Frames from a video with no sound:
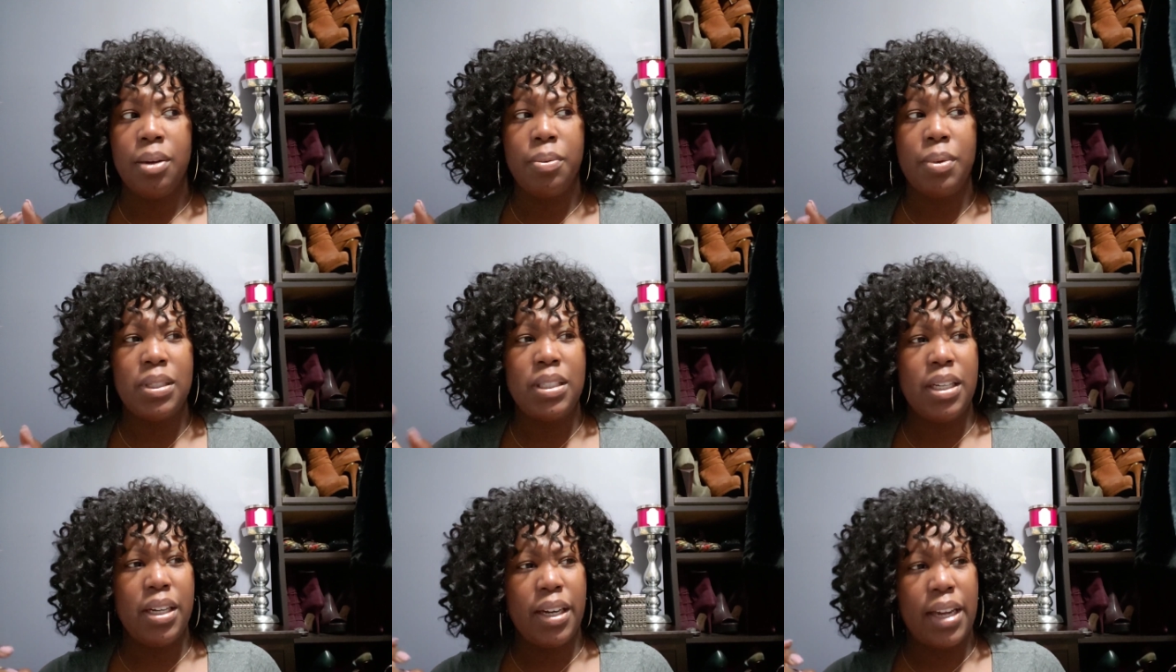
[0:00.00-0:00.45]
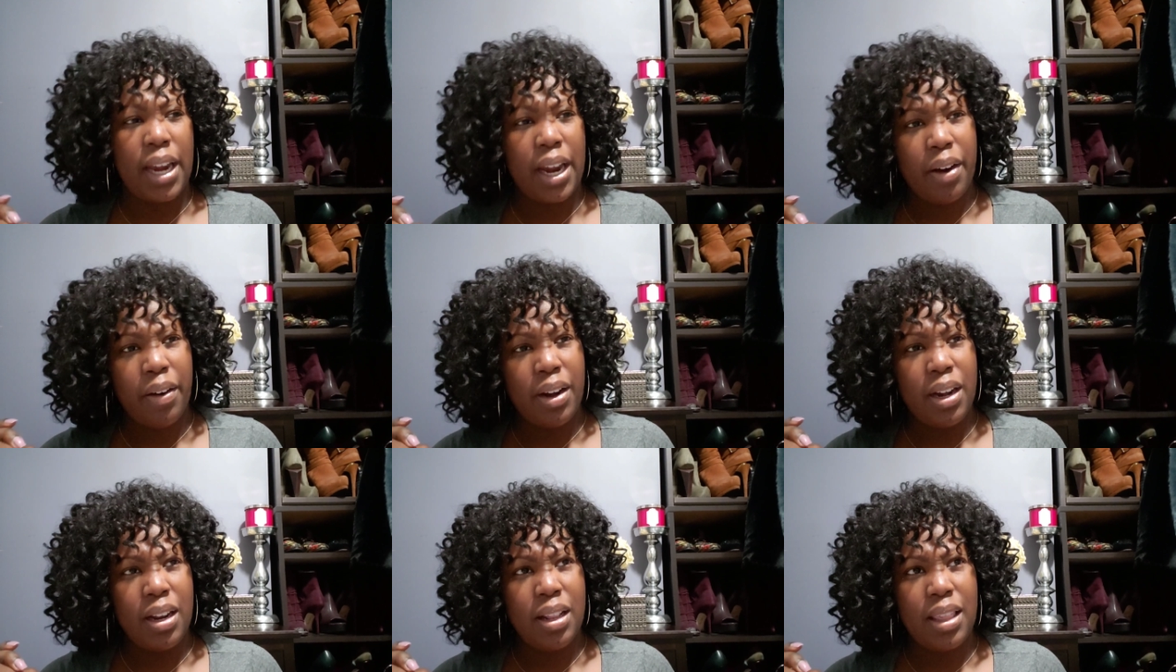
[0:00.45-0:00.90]
Was there
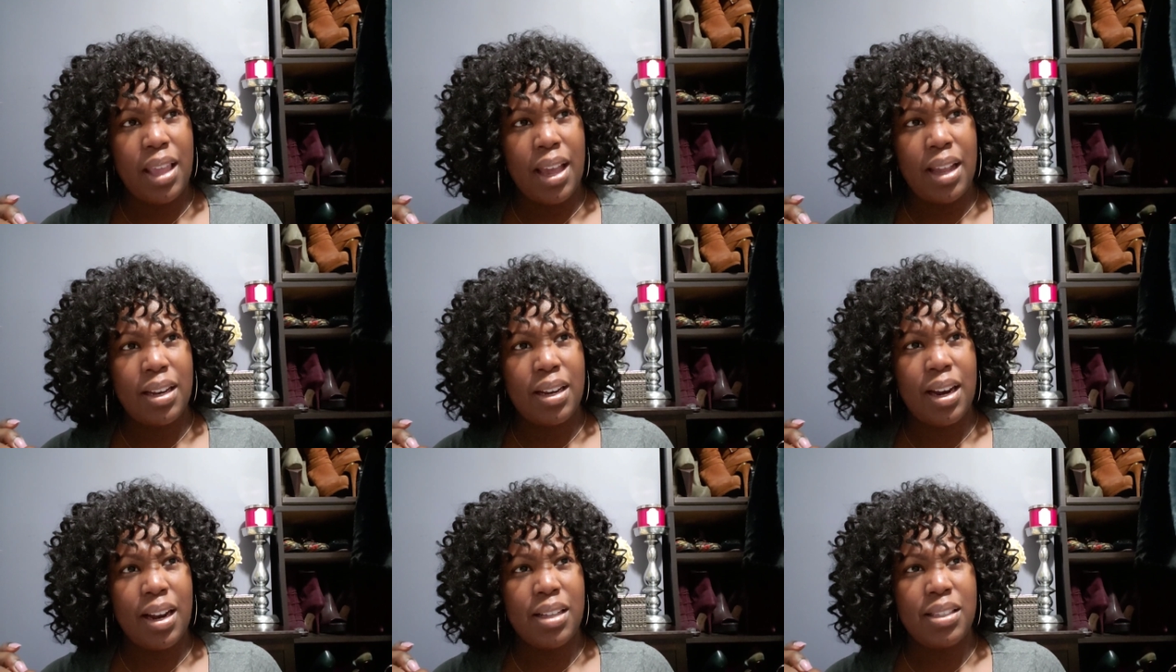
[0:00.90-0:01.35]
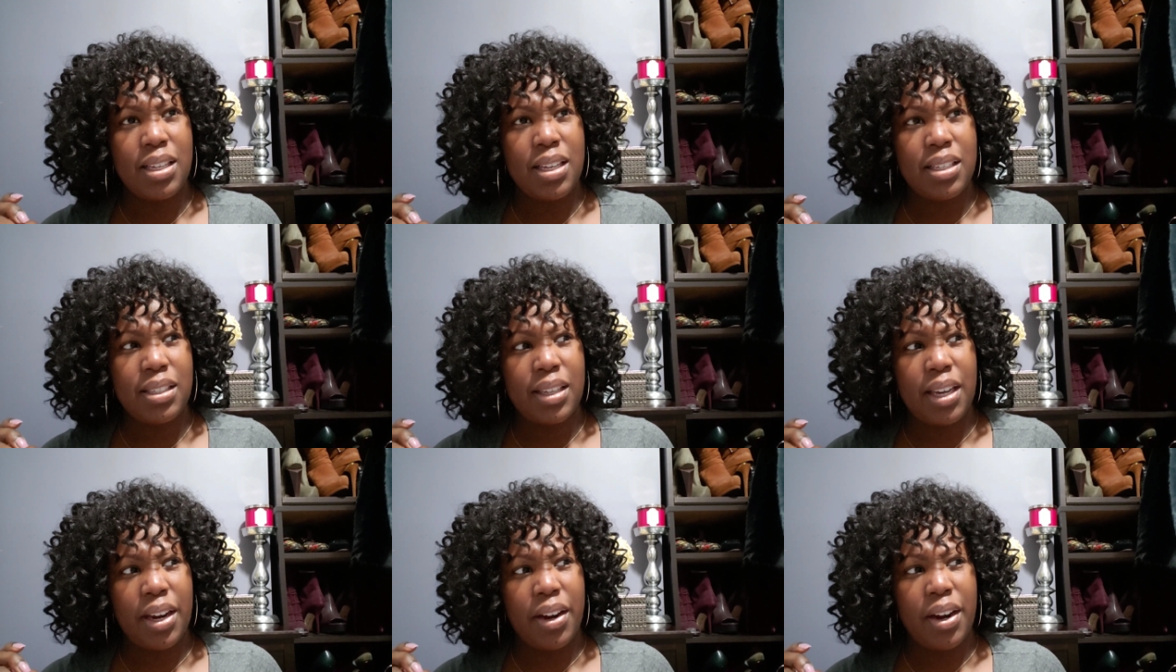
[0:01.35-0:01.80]
carrot in that? Did I
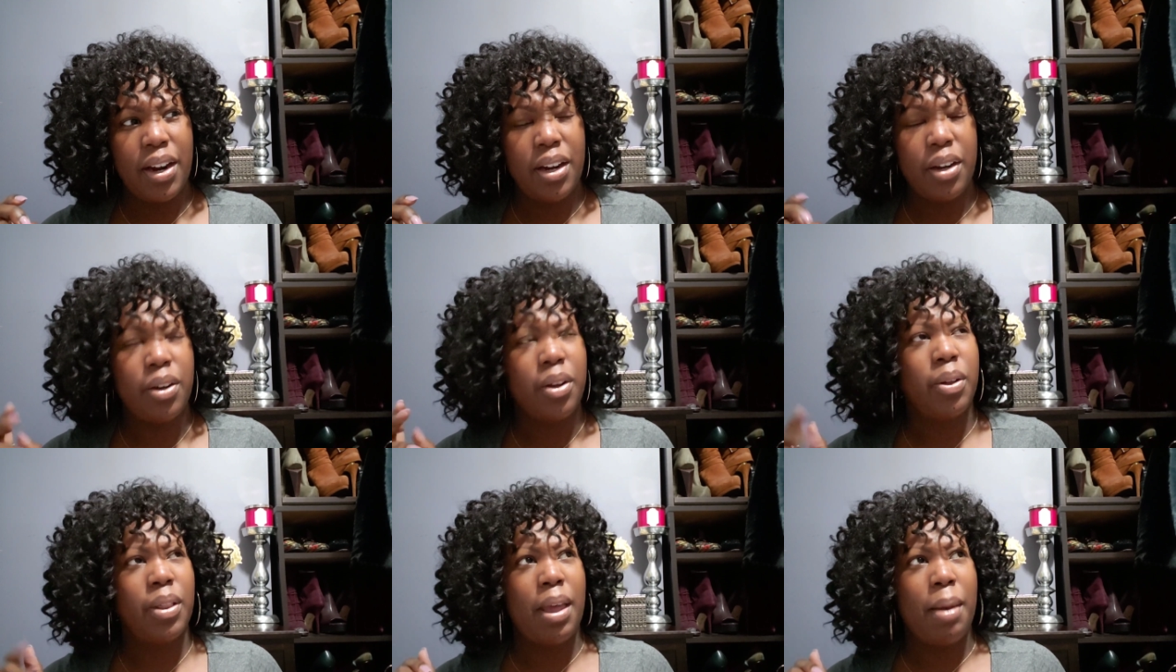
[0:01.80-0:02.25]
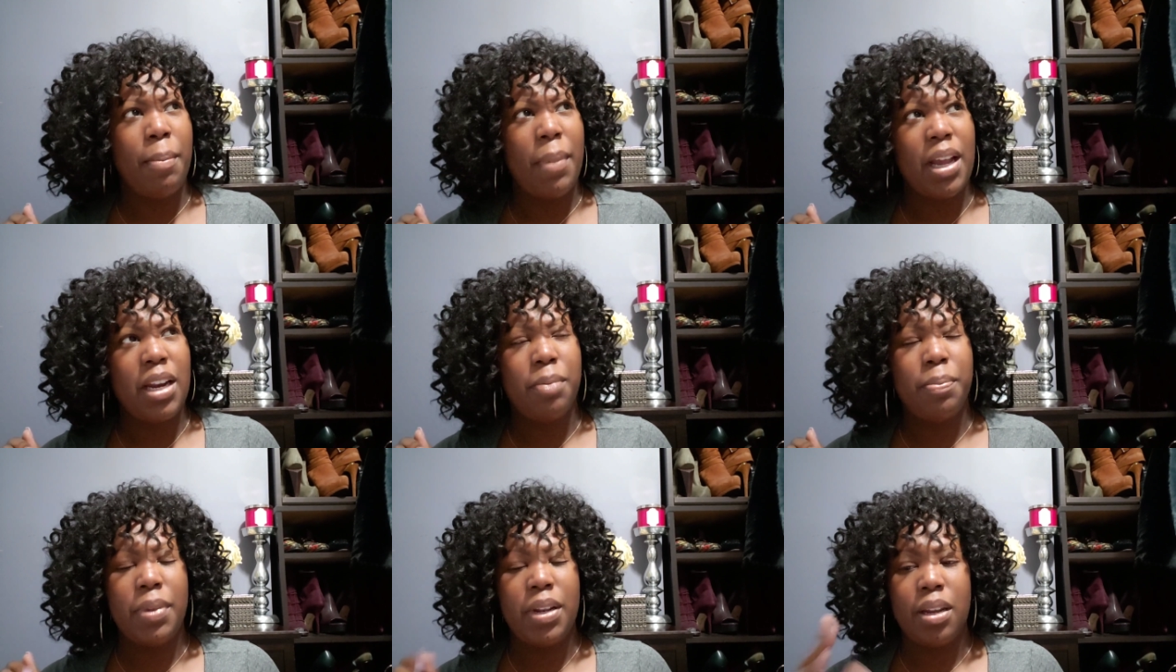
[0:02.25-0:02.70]
taste carrot? No, that
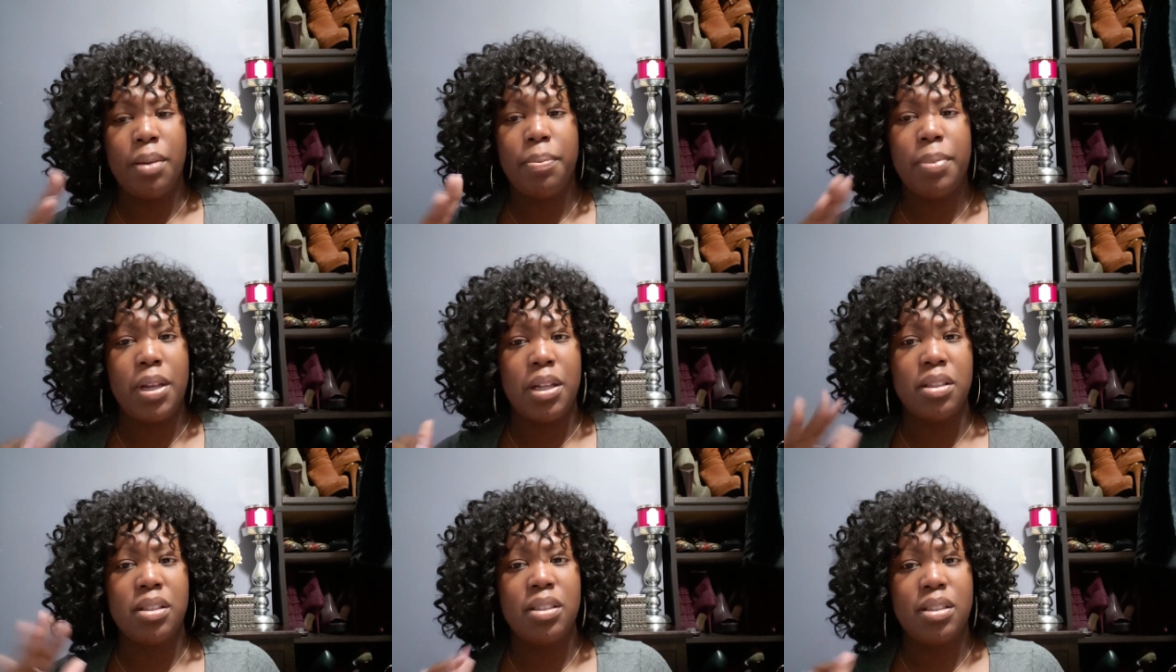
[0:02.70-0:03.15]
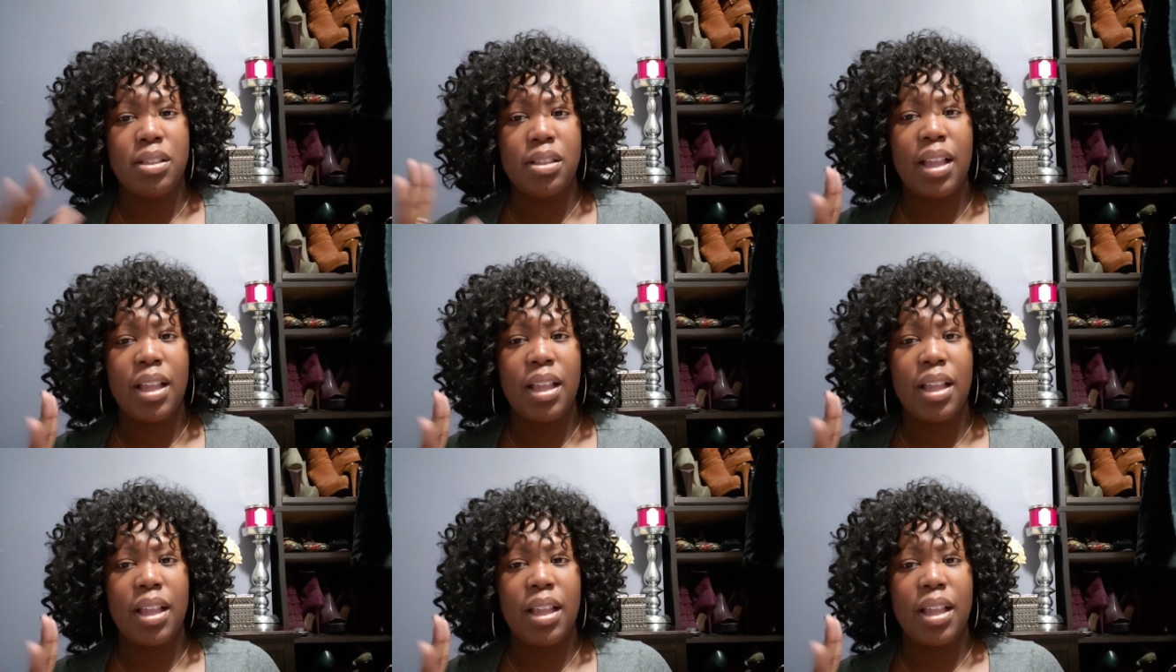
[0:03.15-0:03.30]
might have been the beets.